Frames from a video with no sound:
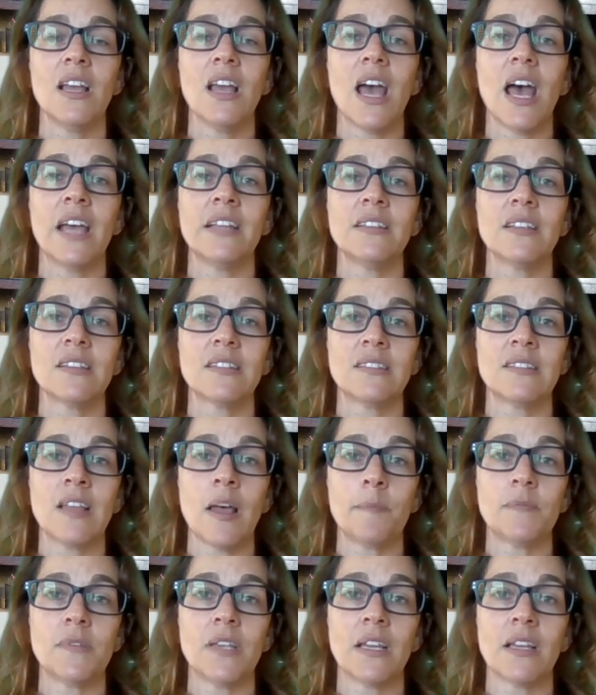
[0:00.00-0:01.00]
and
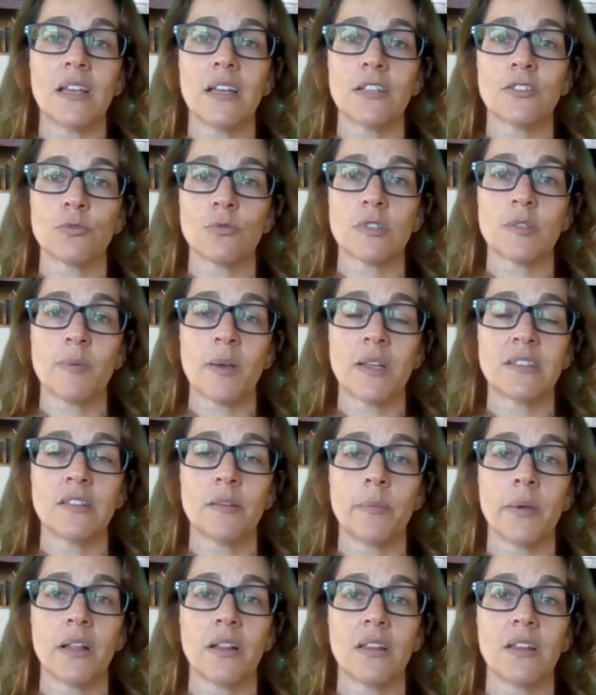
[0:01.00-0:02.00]
accepting its
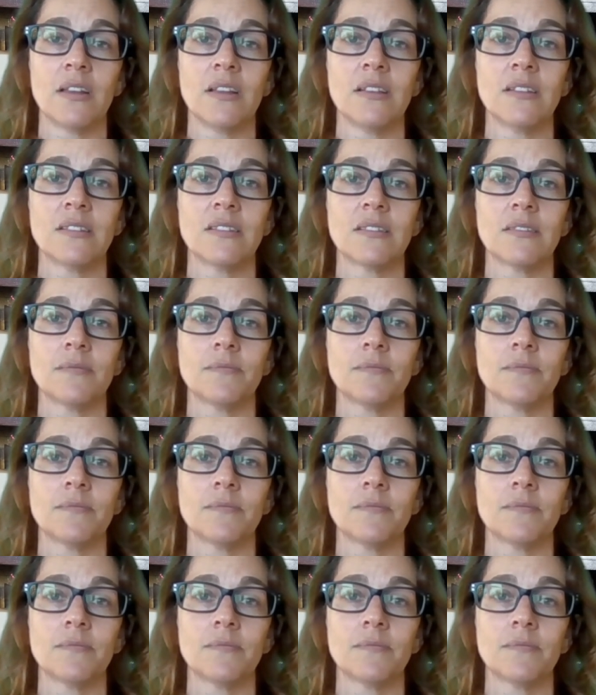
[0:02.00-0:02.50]
responsibilities.